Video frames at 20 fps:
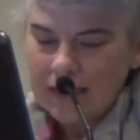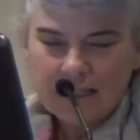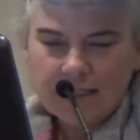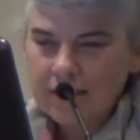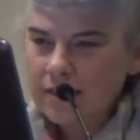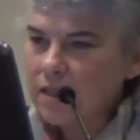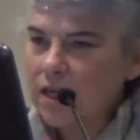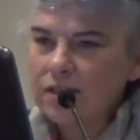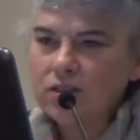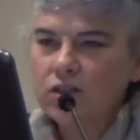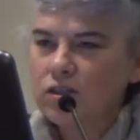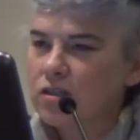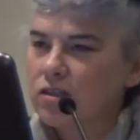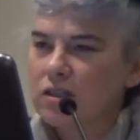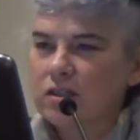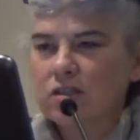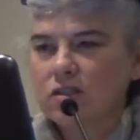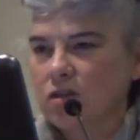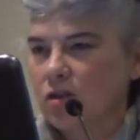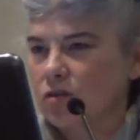It's not
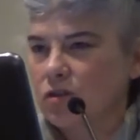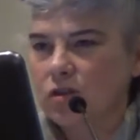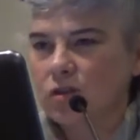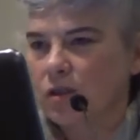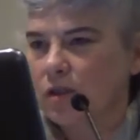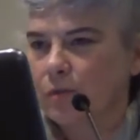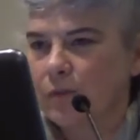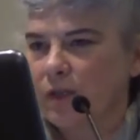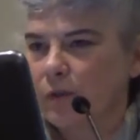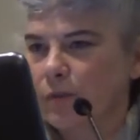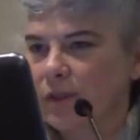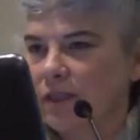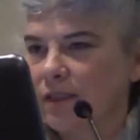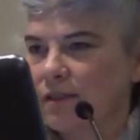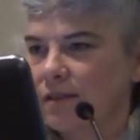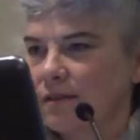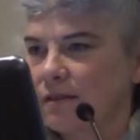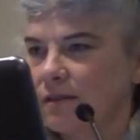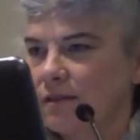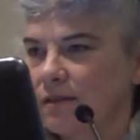just a social
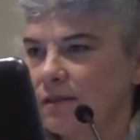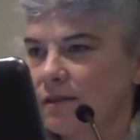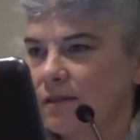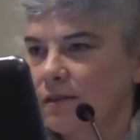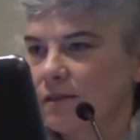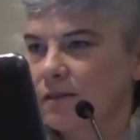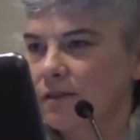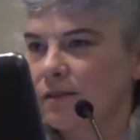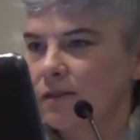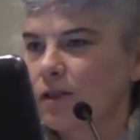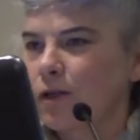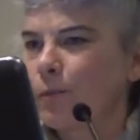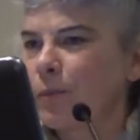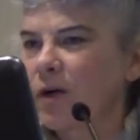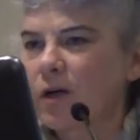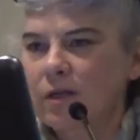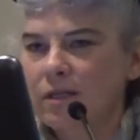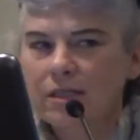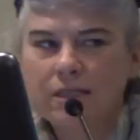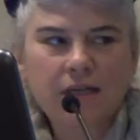commitment or a
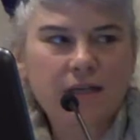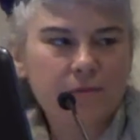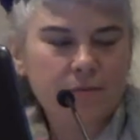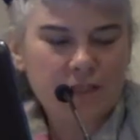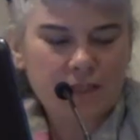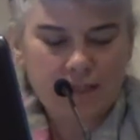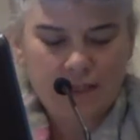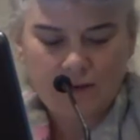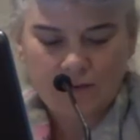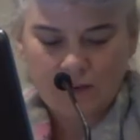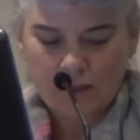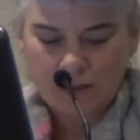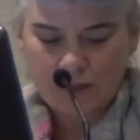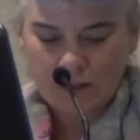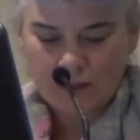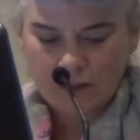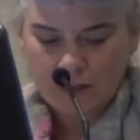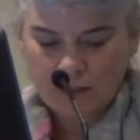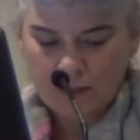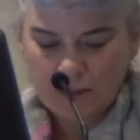part-time endeavor.
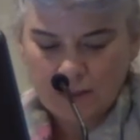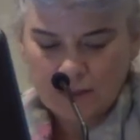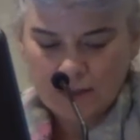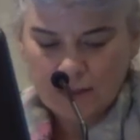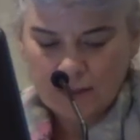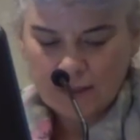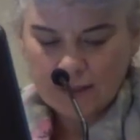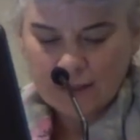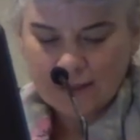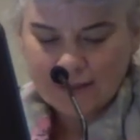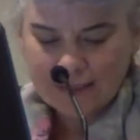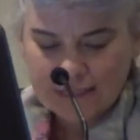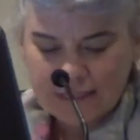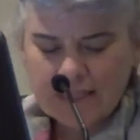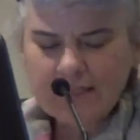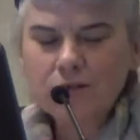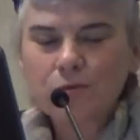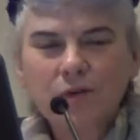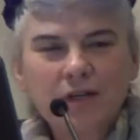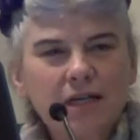
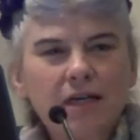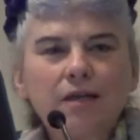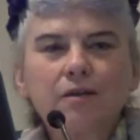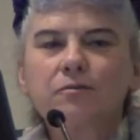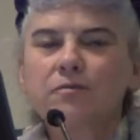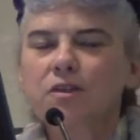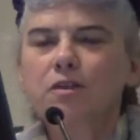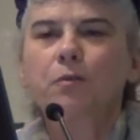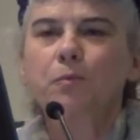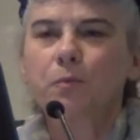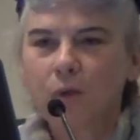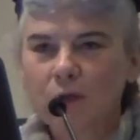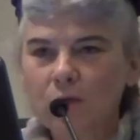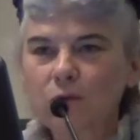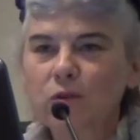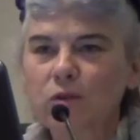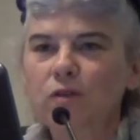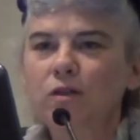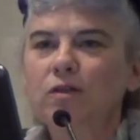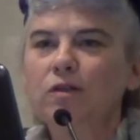This is what I am
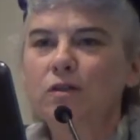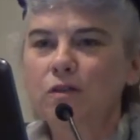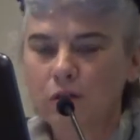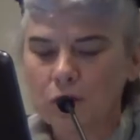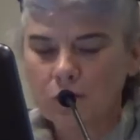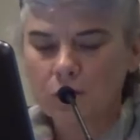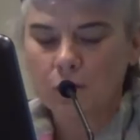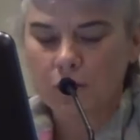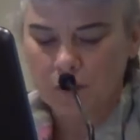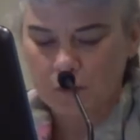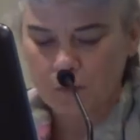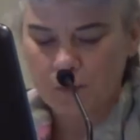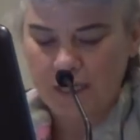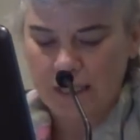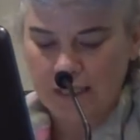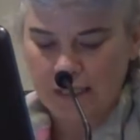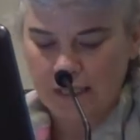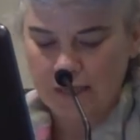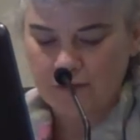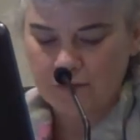supposed to do with
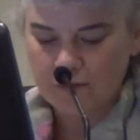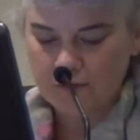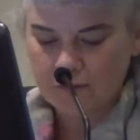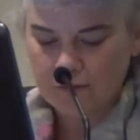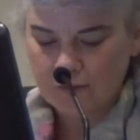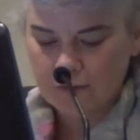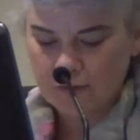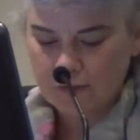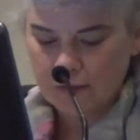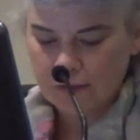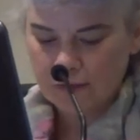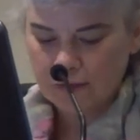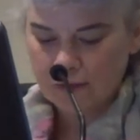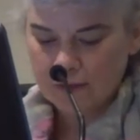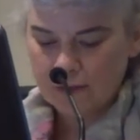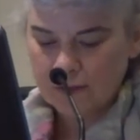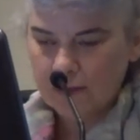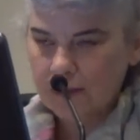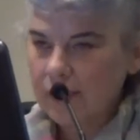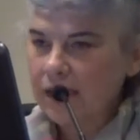my life.
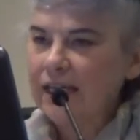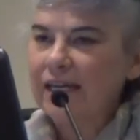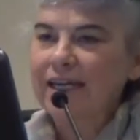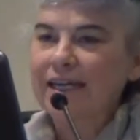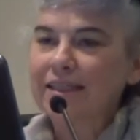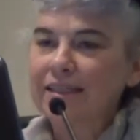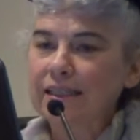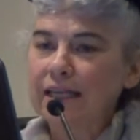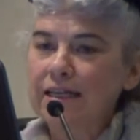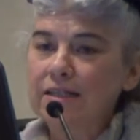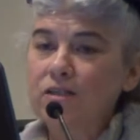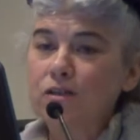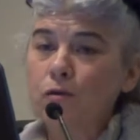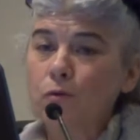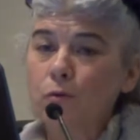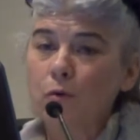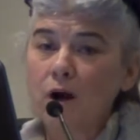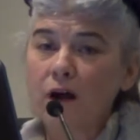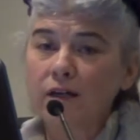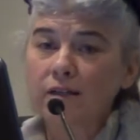Unless
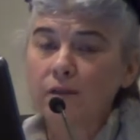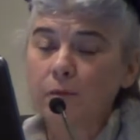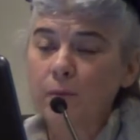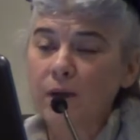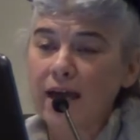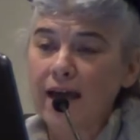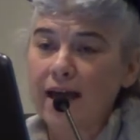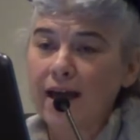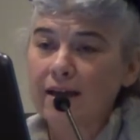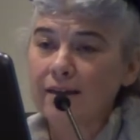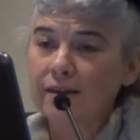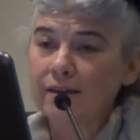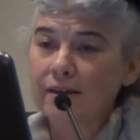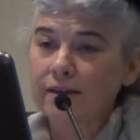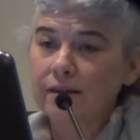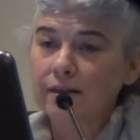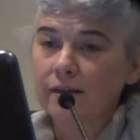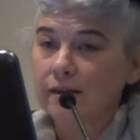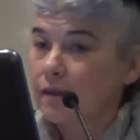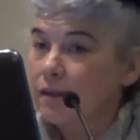you walk the path,
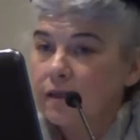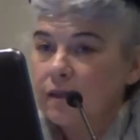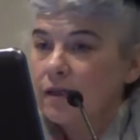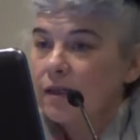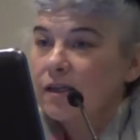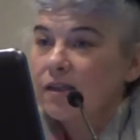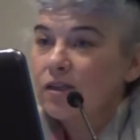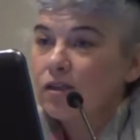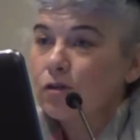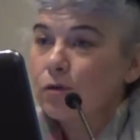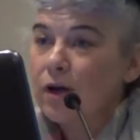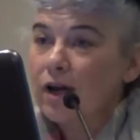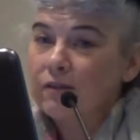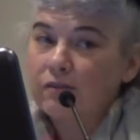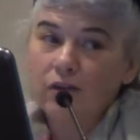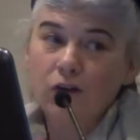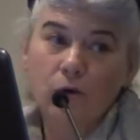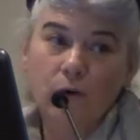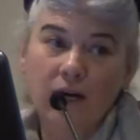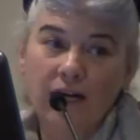you
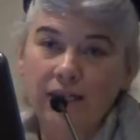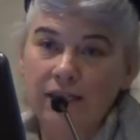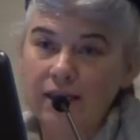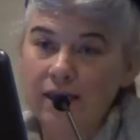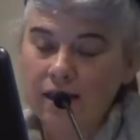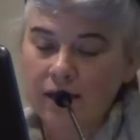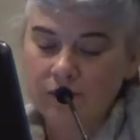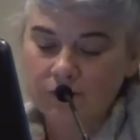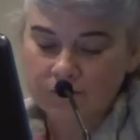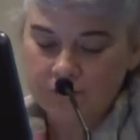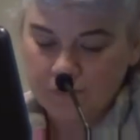have no idea.